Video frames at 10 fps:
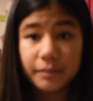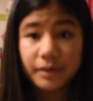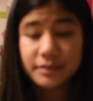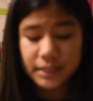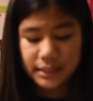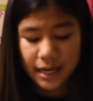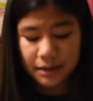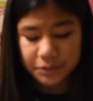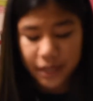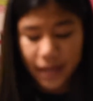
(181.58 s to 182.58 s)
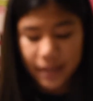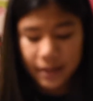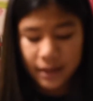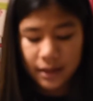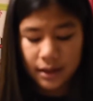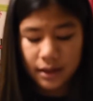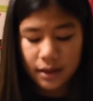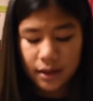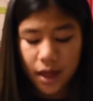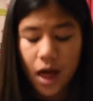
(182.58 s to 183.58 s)
we have Snapchat.
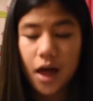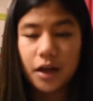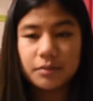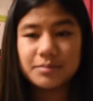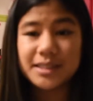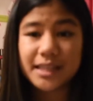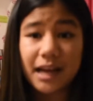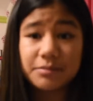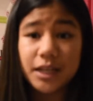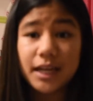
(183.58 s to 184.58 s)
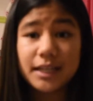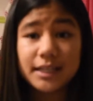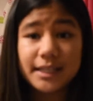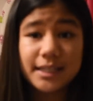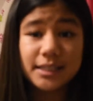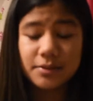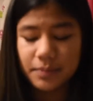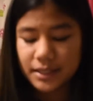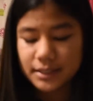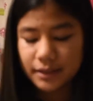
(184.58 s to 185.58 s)
Snapchat is
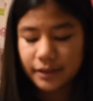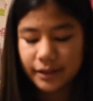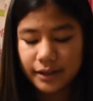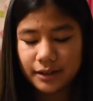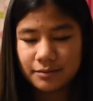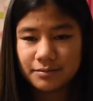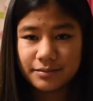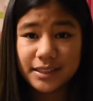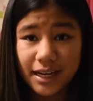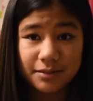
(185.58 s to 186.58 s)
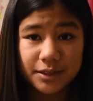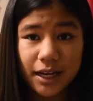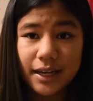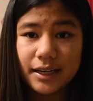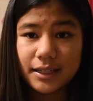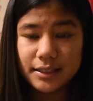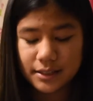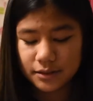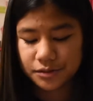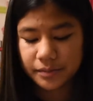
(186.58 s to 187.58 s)
basically Snapchat. It's
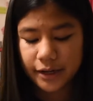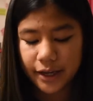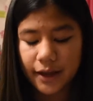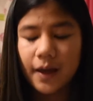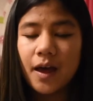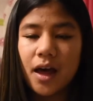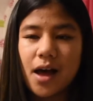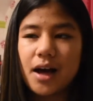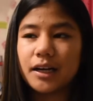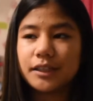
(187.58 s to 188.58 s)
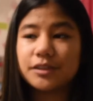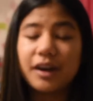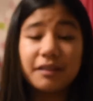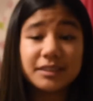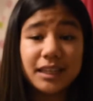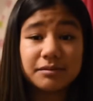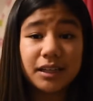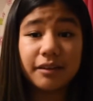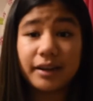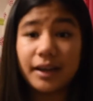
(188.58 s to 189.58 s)
social media. I don't have
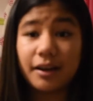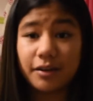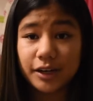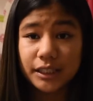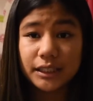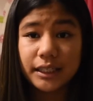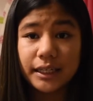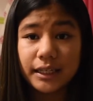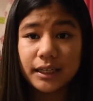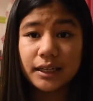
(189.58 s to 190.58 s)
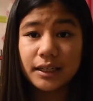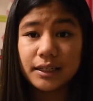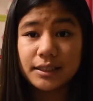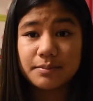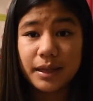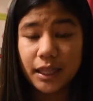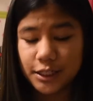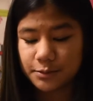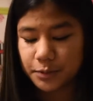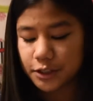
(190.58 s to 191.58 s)
Snapchat right now currently. It's mainly
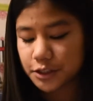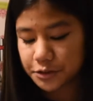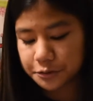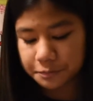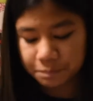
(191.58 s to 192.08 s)
just personal.